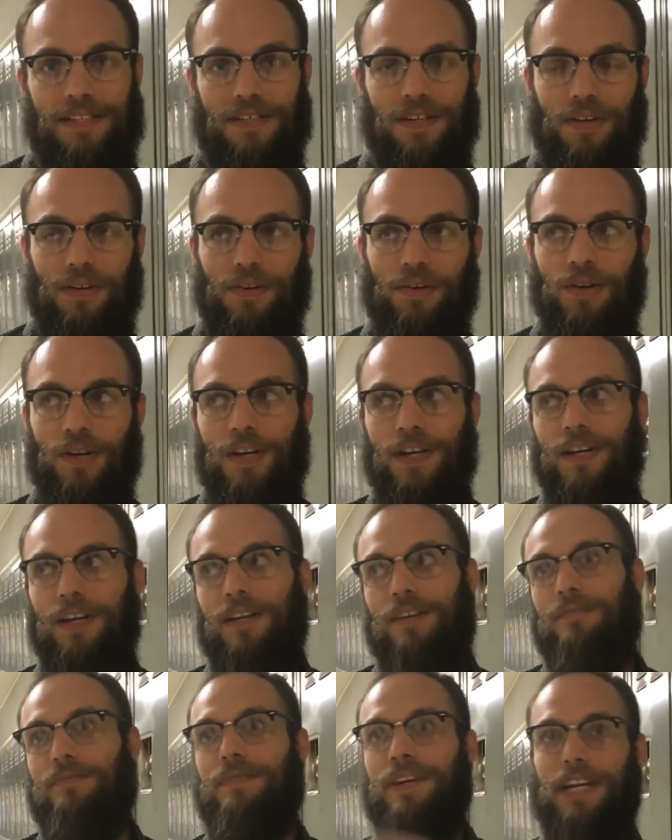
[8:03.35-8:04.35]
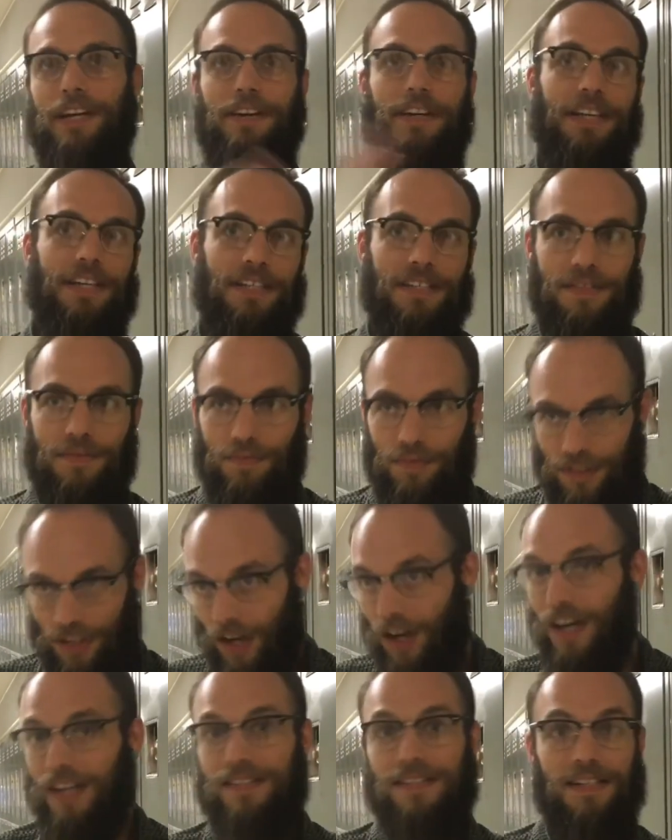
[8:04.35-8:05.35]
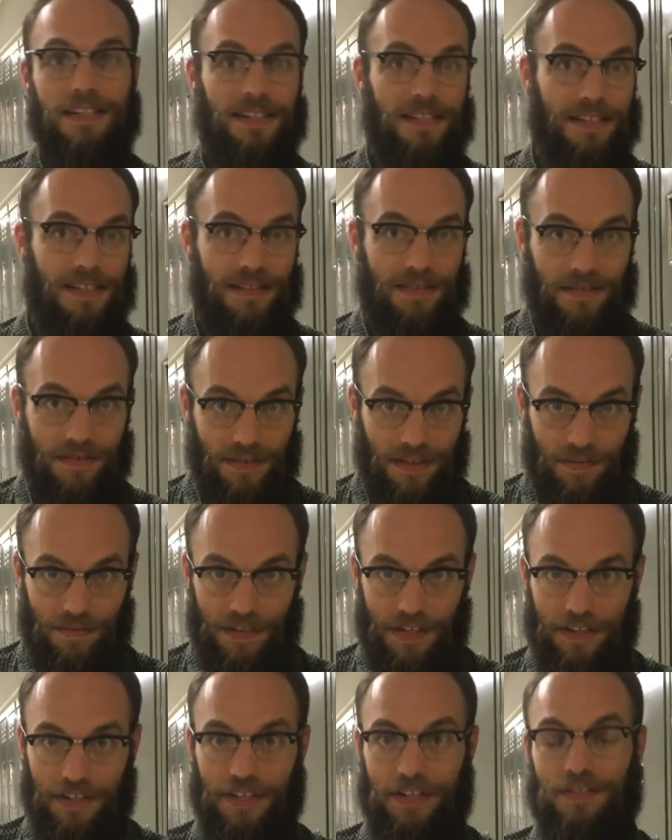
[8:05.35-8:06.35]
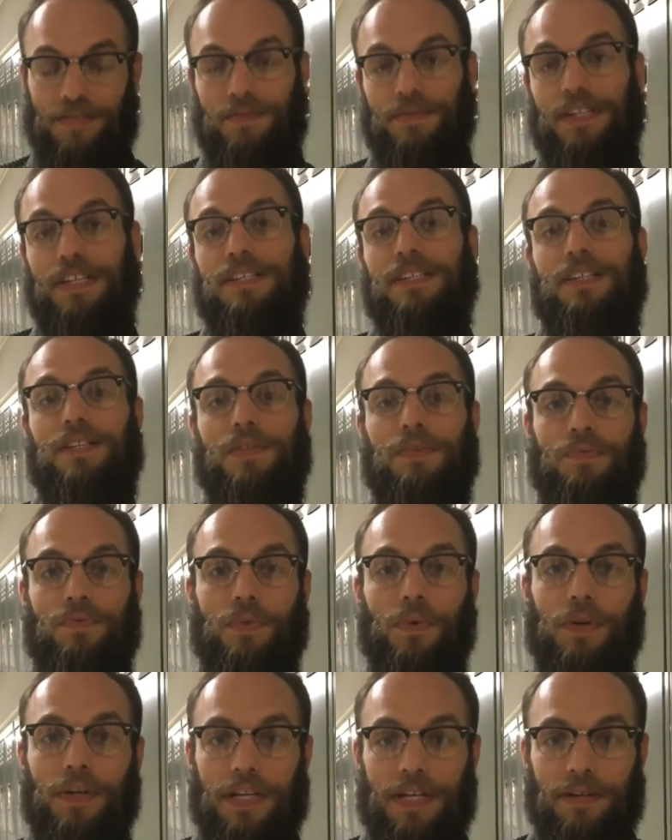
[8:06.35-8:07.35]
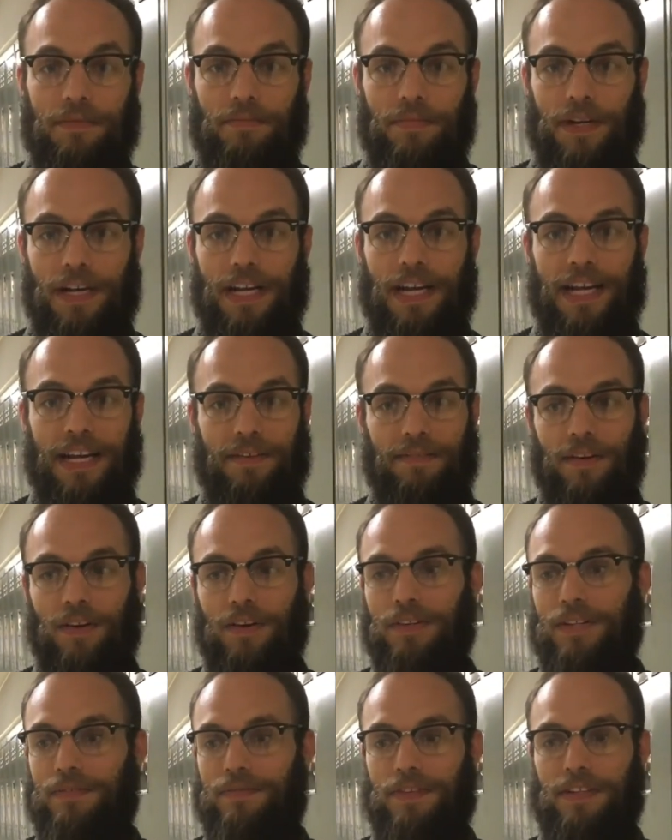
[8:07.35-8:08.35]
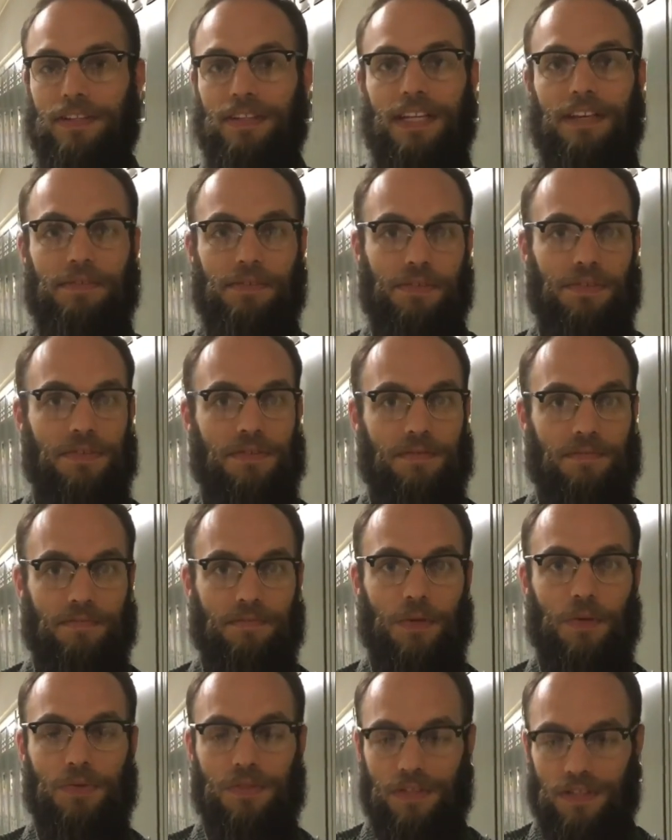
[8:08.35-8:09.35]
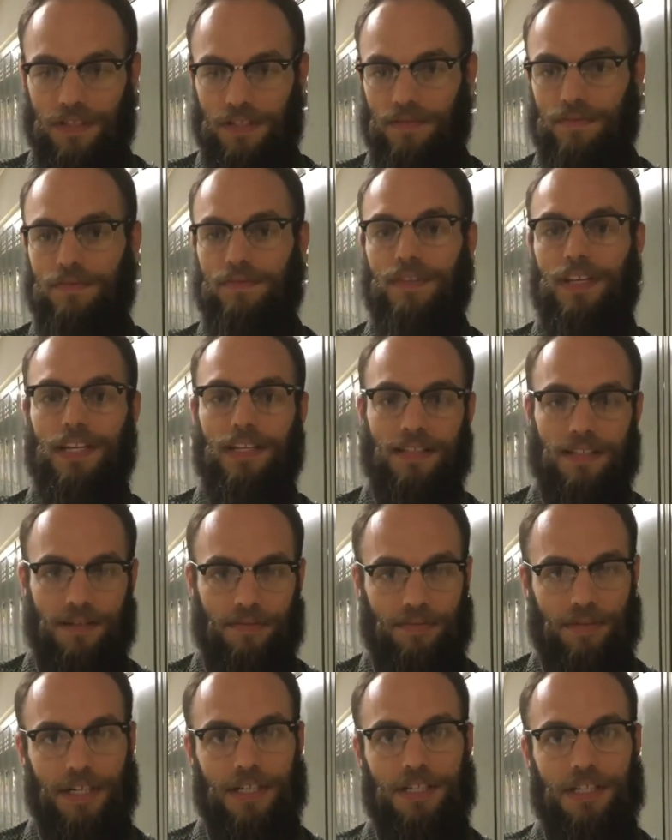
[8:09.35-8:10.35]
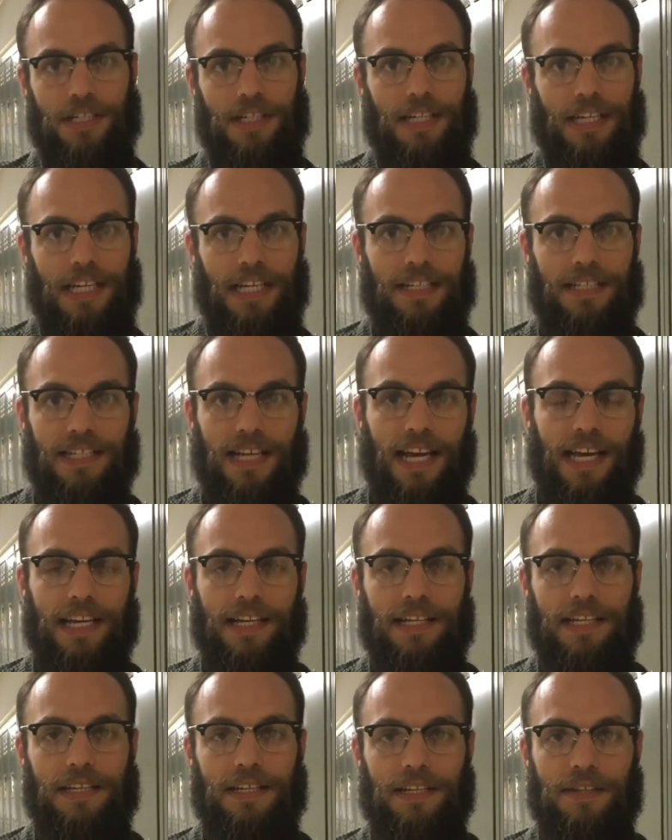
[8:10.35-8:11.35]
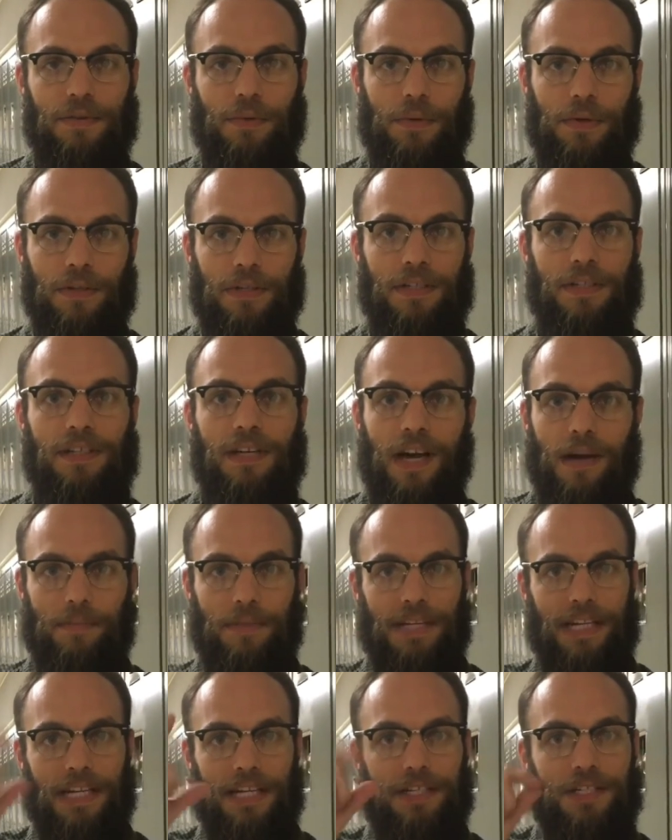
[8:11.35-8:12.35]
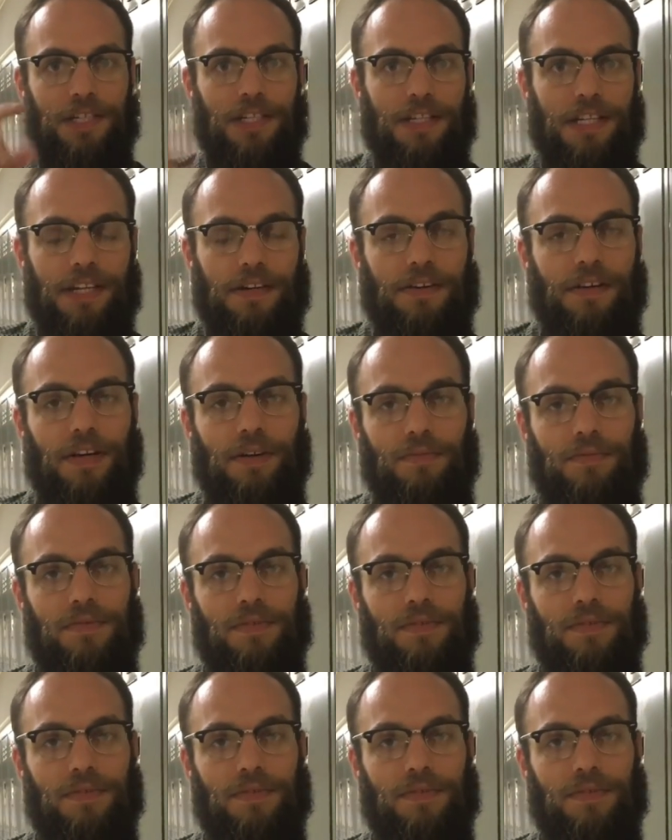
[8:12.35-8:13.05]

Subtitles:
So various causes and various reasons for it, but I have all different levels, mostly of like depression and anxiety, or combination thereof.